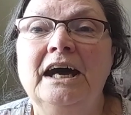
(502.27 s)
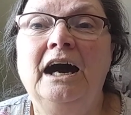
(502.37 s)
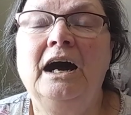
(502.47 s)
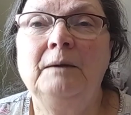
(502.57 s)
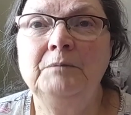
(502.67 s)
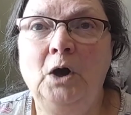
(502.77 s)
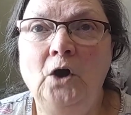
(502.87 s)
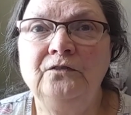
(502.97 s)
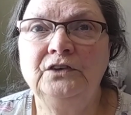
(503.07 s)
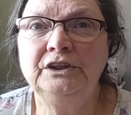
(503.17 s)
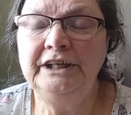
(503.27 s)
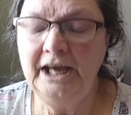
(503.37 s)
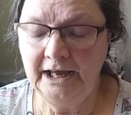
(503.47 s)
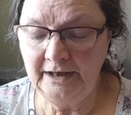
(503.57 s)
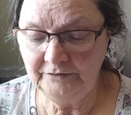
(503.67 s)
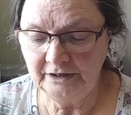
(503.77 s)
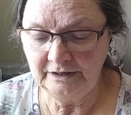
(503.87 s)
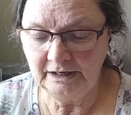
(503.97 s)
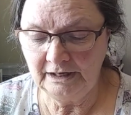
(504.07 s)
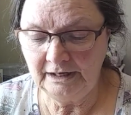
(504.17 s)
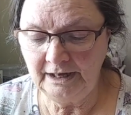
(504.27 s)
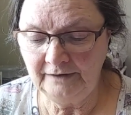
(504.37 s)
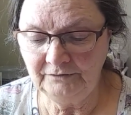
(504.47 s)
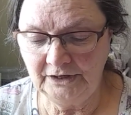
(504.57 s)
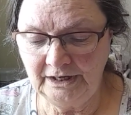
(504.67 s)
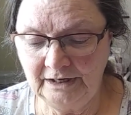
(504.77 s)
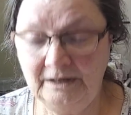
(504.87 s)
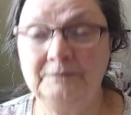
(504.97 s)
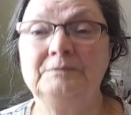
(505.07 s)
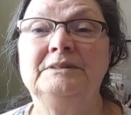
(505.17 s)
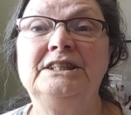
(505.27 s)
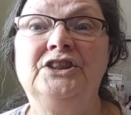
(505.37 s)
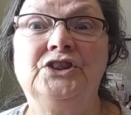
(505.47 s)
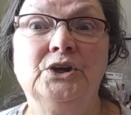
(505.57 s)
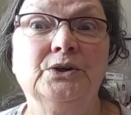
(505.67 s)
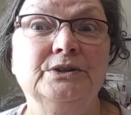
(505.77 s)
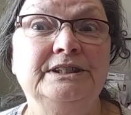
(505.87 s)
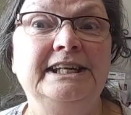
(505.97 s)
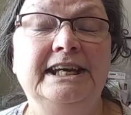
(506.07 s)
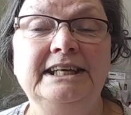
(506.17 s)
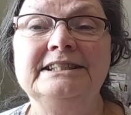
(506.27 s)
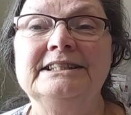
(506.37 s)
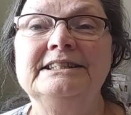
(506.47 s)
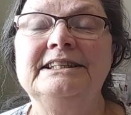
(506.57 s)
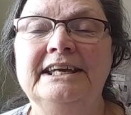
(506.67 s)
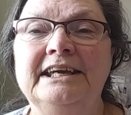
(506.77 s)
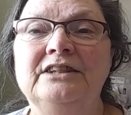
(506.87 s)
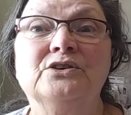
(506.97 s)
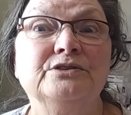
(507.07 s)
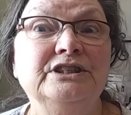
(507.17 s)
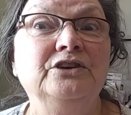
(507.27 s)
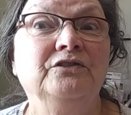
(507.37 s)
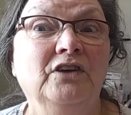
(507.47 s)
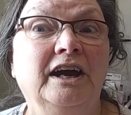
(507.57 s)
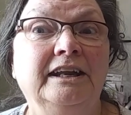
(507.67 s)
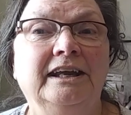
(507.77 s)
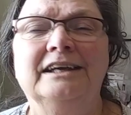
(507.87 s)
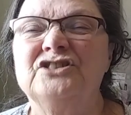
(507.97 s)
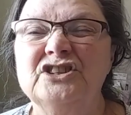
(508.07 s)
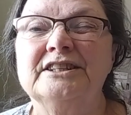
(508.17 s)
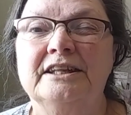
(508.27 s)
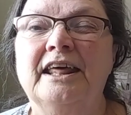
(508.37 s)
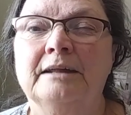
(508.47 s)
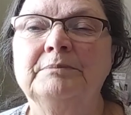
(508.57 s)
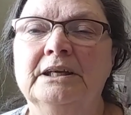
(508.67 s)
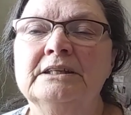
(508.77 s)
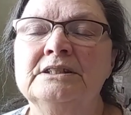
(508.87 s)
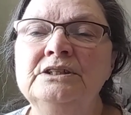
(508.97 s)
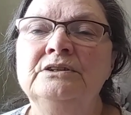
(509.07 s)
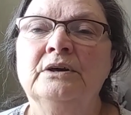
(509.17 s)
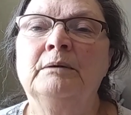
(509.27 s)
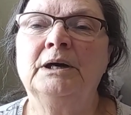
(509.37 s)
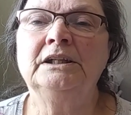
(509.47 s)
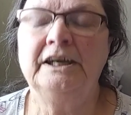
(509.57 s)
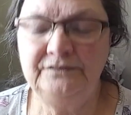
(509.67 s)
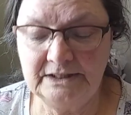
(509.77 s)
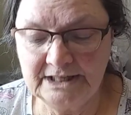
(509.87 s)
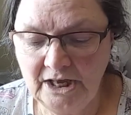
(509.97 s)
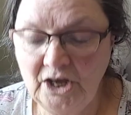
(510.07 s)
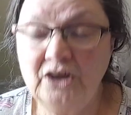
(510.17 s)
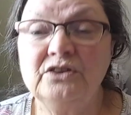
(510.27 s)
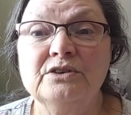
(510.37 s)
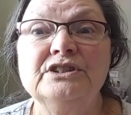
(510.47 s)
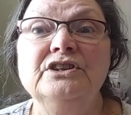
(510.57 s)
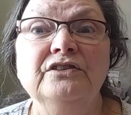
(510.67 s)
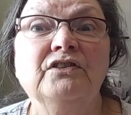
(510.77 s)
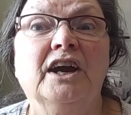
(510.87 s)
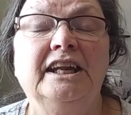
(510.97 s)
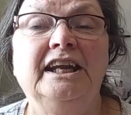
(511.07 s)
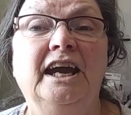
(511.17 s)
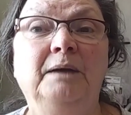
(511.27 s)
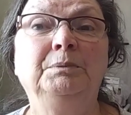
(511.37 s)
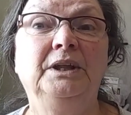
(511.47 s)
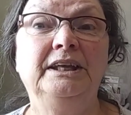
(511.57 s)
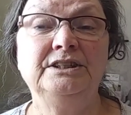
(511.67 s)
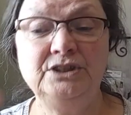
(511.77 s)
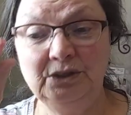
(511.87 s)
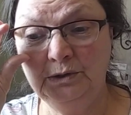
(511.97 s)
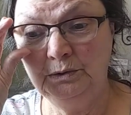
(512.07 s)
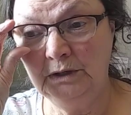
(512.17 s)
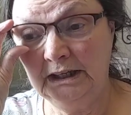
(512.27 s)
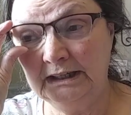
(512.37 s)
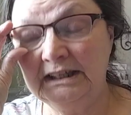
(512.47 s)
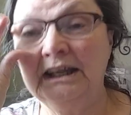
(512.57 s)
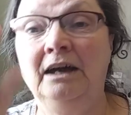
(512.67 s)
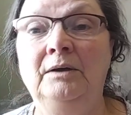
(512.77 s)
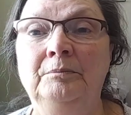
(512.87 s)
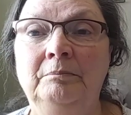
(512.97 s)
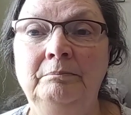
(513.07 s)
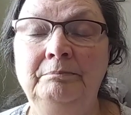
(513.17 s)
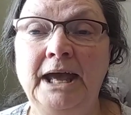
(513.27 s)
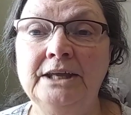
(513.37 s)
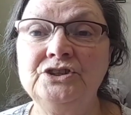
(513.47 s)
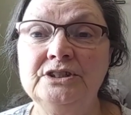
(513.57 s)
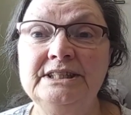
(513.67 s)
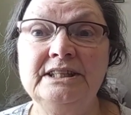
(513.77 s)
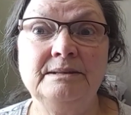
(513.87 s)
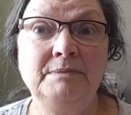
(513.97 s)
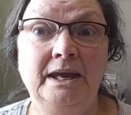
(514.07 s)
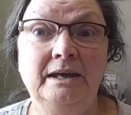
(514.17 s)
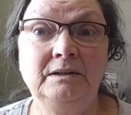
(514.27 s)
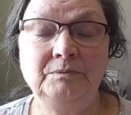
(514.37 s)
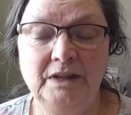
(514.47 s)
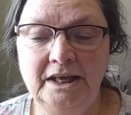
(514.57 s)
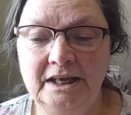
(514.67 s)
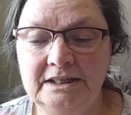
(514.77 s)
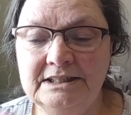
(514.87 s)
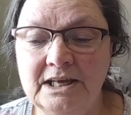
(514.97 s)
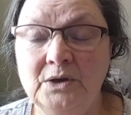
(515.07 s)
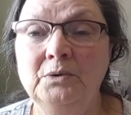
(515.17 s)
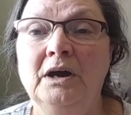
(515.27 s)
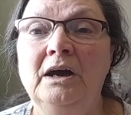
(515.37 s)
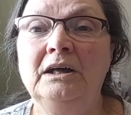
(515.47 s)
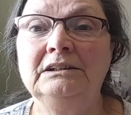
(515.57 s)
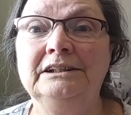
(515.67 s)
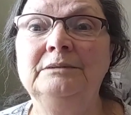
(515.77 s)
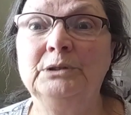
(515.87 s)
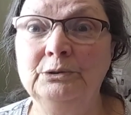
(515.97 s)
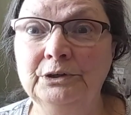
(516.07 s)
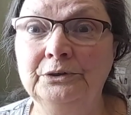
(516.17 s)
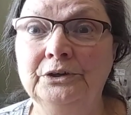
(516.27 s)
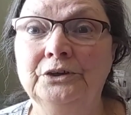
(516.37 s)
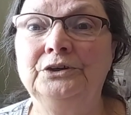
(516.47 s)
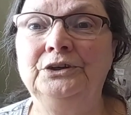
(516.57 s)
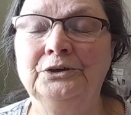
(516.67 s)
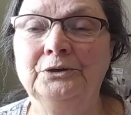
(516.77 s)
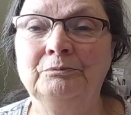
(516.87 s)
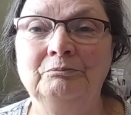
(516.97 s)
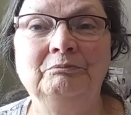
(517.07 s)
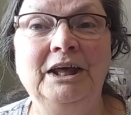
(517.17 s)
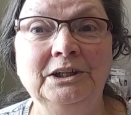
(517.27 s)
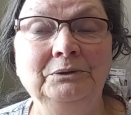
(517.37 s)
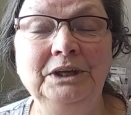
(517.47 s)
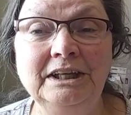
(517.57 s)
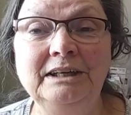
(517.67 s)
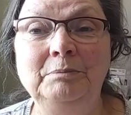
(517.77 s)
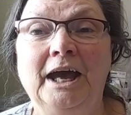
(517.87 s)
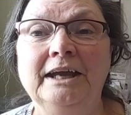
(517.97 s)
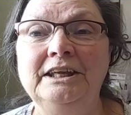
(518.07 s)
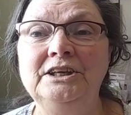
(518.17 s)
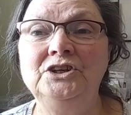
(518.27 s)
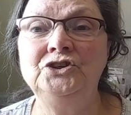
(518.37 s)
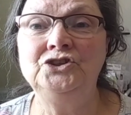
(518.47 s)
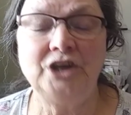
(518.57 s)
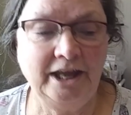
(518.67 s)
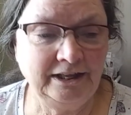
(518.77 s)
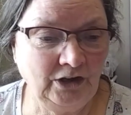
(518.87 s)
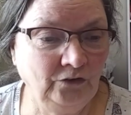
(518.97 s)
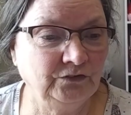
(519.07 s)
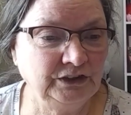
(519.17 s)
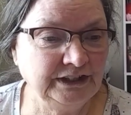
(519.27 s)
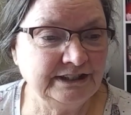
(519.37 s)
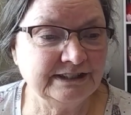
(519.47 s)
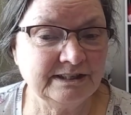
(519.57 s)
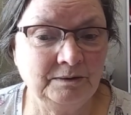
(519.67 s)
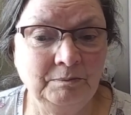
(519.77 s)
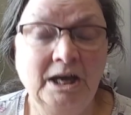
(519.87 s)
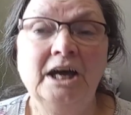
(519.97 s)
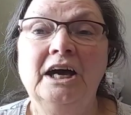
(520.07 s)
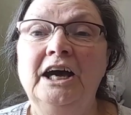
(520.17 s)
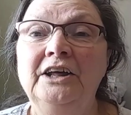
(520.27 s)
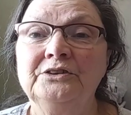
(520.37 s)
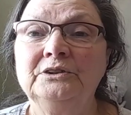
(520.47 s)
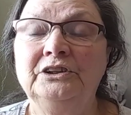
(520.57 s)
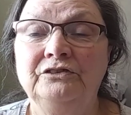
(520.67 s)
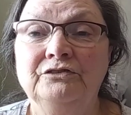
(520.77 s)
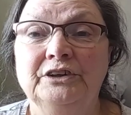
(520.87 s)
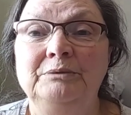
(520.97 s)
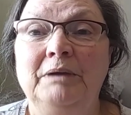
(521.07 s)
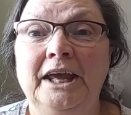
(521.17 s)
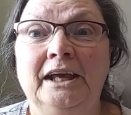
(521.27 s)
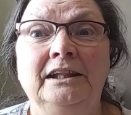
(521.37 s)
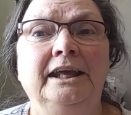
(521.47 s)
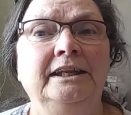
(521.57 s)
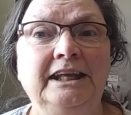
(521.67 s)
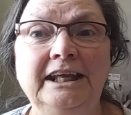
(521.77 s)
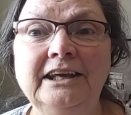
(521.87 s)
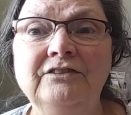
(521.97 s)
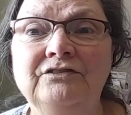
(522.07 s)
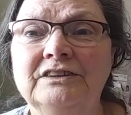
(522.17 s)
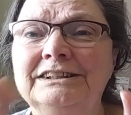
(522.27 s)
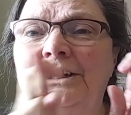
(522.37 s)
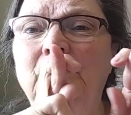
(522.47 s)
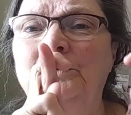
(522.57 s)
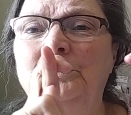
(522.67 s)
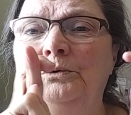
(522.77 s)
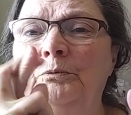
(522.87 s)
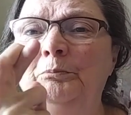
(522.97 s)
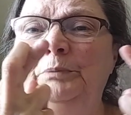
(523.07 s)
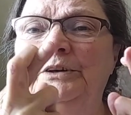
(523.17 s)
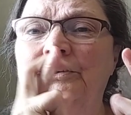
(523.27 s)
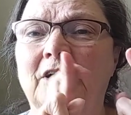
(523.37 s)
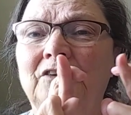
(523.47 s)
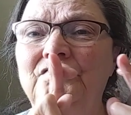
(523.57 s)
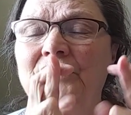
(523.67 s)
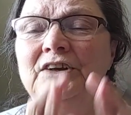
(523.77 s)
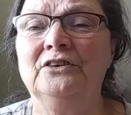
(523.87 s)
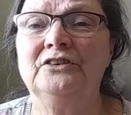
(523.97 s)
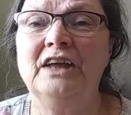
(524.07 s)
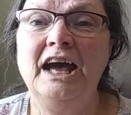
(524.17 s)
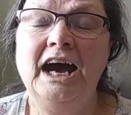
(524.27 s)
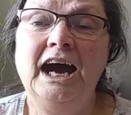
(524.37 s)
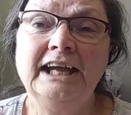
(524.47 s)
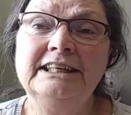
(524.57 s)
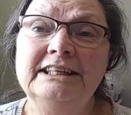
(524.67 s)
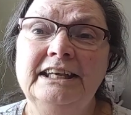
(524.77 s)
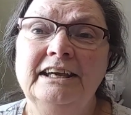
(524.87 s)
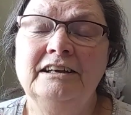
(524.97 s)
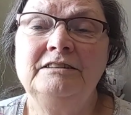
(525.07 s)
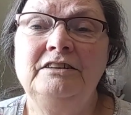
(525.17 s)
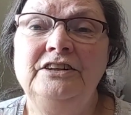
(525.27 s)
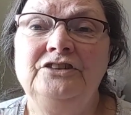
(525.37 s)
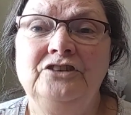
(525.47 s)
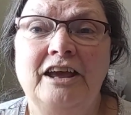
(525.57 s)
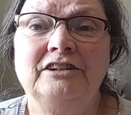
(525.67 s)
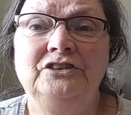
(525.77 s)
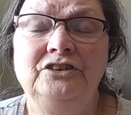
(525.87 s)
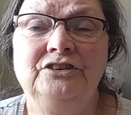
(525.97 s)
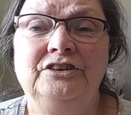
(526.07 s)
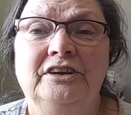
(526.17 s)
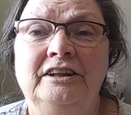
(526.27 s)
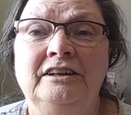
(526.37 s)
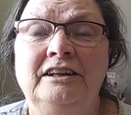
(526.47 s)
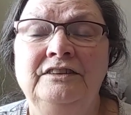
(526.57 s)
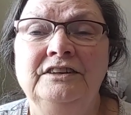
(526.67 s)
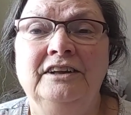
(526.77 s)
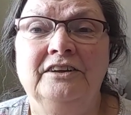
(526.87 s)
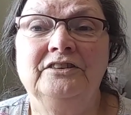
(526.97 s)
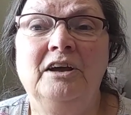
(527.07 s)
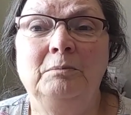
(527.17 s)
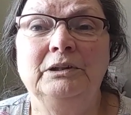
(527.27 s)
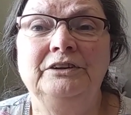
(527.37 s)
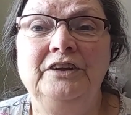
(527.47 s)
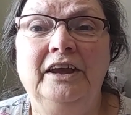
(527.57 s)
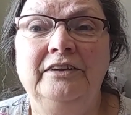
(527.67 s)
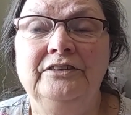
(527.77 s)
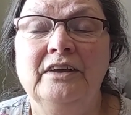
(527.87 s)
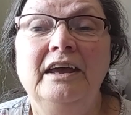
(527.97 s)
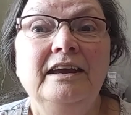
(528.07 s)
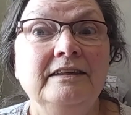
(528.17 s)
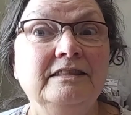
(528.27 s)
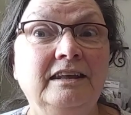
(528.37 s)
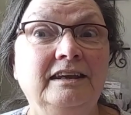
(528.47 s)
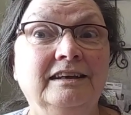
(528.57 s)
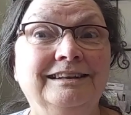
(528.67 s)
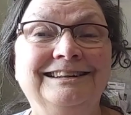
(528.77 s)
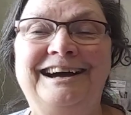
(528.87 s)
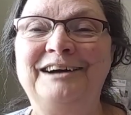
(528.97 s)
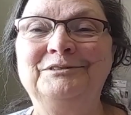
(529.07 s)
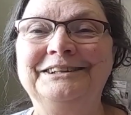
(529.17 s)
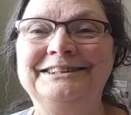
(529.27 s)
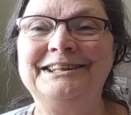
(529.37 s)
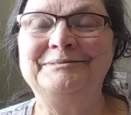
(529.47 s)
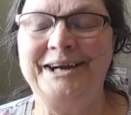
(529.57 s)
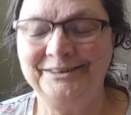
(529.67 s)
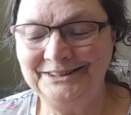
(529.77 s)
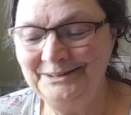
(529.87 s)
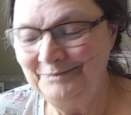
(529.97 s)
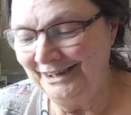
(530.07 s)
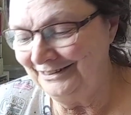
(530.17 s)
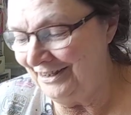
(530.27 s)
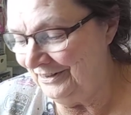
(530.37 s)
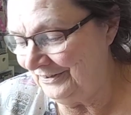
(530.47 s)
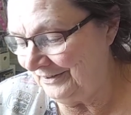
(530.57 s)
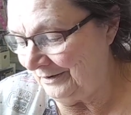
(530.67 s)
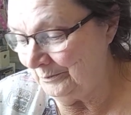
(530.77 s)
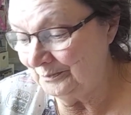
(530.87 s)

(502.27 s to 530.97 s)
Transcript: Um, hopefully, I have a I have a uh, Thursday is a day, Thursday or Friday, I should say that because you know how my life is. Thursday or Friday, I plan to get um, packages to the mail. So, uh, Linda Magruder, your Hello Kitty package, and hopefully some other little friend mail. And if, oh, oh big cross fingers I can get these challenges done in the next couple of days, then I will get them out in the mail also.